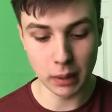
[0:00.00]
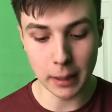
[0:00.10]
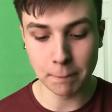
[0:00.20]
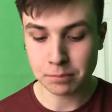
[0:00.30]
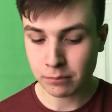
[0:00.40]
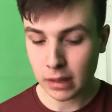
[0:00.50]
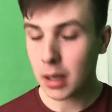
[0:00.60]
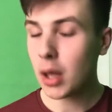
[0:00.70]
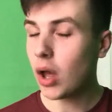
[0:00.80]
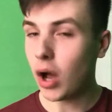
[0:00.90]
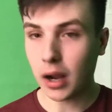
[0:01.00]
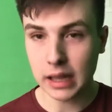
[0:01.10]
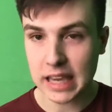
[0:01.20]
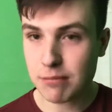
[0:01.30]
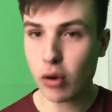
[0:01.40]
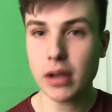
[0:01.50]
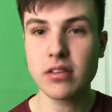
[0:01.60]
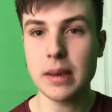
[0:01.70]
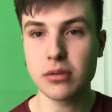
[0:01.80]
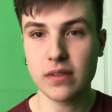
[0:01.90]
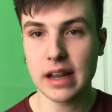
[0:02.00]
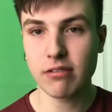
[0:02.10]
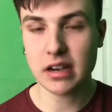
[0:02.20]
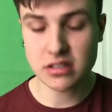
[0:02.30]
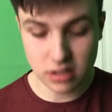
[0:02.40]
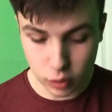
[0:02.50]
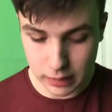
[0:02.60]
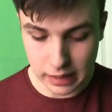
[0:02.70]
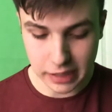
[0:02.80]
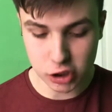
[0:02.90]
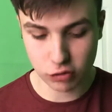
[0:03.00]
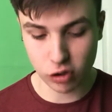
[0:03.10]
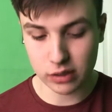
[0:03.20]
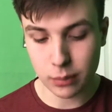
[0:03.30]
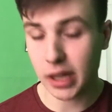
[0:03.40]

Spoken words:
But I'm going to give my tips for that race a little bit later on,